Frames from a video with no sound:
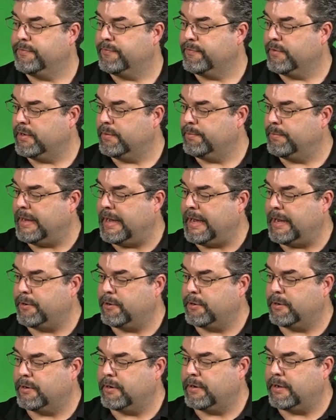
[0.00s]
from
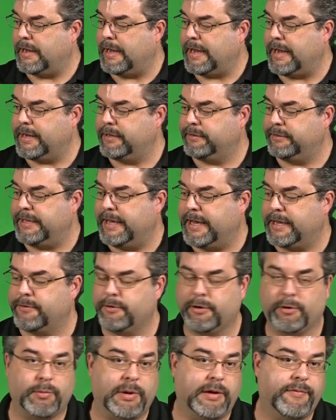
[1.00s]
our highly
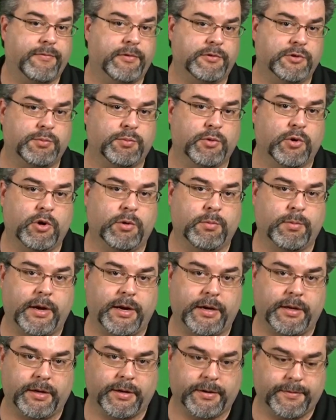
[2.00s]
accurate reference probe
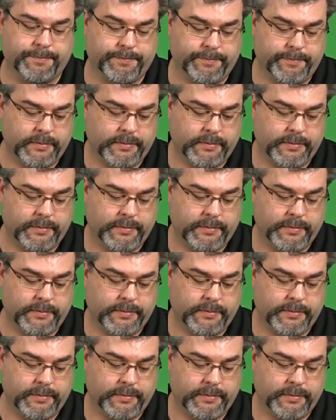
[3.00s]
right here.